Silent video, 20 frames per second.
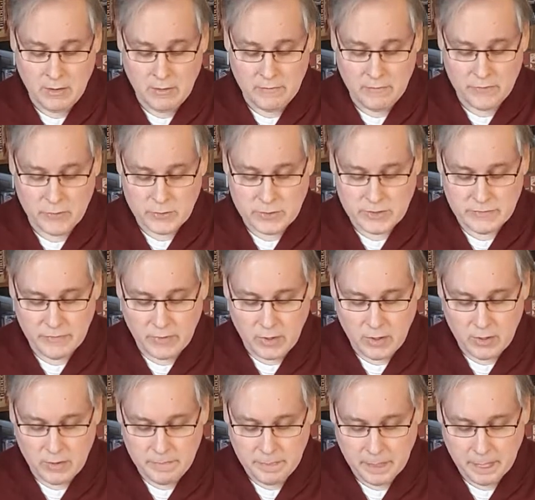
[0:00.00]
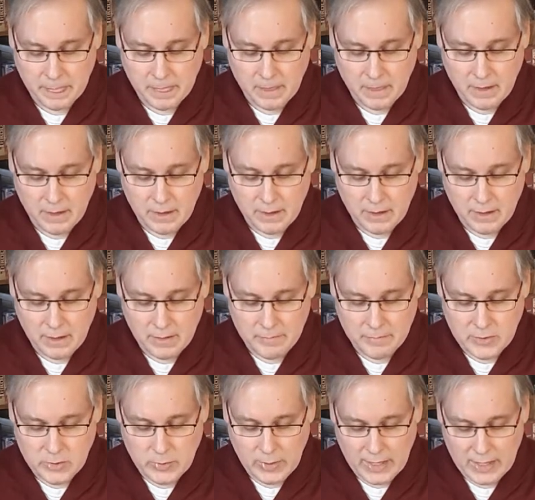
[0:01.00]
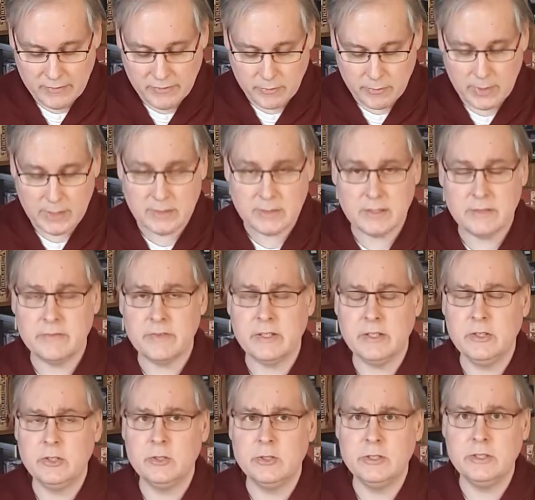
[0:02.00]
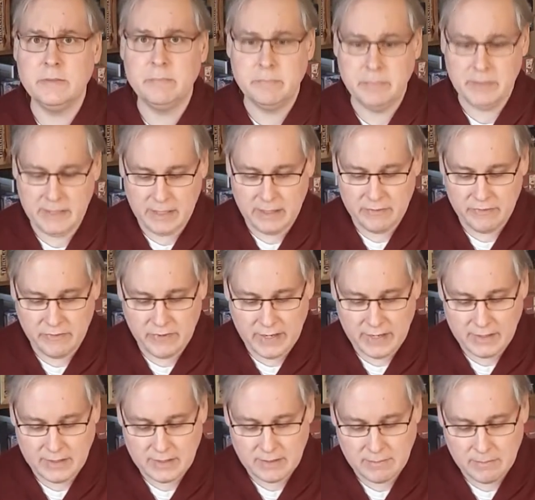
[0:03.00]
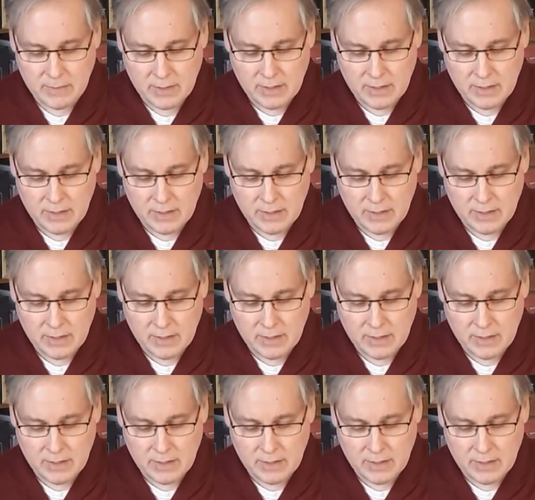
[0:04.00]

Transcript: First of all, you have a relatively good B effect